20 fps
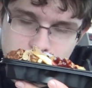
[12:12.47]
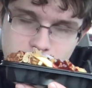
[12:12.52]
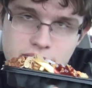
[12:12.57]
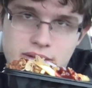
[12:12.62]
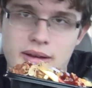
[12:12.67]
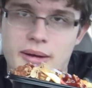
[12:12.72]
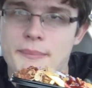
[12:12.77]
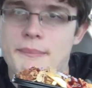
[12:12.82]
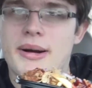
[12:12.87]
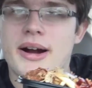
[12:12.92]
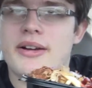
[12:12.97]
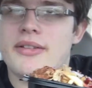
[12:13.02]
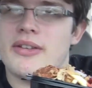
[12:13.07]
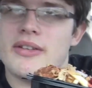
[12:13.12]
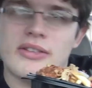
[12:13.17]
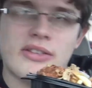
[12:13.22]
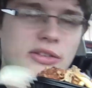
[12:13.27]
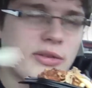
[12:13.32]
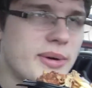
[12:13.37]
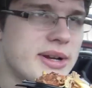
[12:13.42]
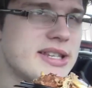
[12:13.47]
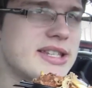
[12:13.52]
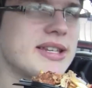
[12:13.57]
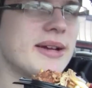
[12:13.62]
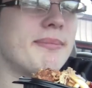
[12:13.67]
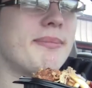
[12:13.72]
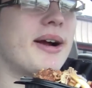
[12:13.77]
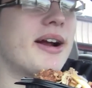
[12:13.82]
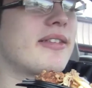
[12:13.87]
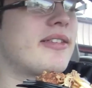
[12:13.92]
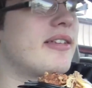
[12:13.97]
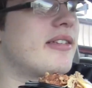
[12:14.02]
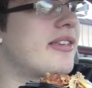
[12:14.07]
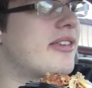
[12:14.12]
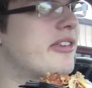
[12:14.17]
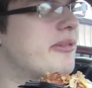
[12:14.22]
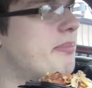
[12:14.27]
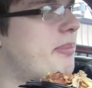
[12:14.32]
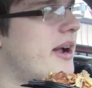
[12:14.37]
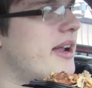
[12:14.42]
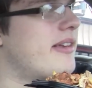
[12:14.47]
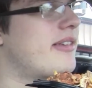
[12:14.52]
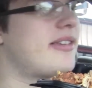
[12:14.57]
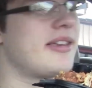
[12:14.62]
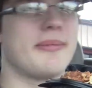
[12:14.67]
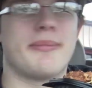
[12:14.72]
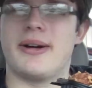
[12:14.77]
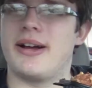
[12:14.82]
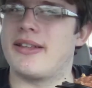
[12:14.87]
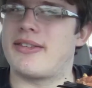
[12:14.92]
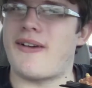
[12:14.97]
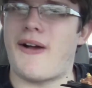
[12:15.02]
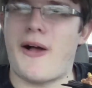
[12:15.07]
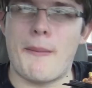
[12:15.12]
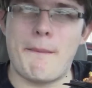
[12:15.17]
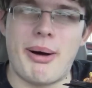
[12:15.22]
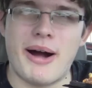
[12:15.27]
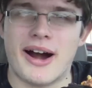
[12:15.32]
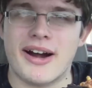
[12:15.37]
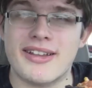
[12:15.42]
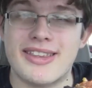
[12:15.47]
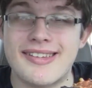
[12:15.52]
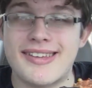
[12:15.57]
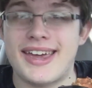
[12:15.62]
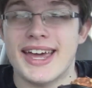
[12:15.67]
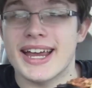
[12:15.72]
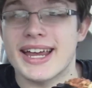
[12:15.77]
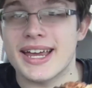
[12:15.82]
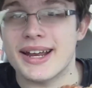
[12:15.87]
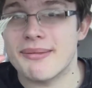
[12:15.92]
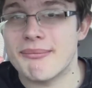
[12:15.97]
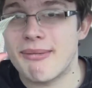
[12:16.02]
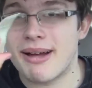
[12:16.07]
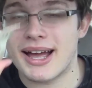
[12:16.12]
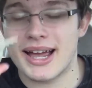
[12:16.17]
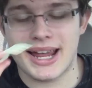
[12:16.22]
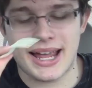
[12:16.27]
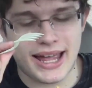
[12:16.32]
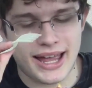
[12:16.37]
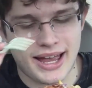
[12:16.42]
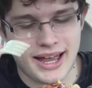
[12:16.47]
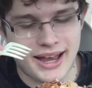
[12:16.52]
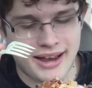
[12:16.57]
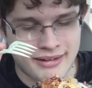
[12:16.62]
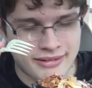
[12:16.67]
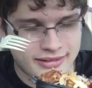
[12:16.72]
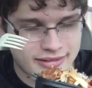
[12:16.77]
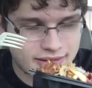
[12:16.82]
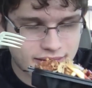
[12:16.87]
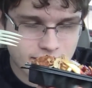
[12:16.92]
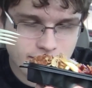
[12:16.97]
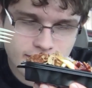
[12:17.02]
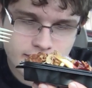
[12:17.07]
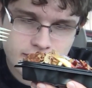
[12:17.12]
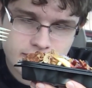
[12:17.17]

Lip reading: some parts it's sweet, some parts it's spicy, but it's all parts kicking my ass.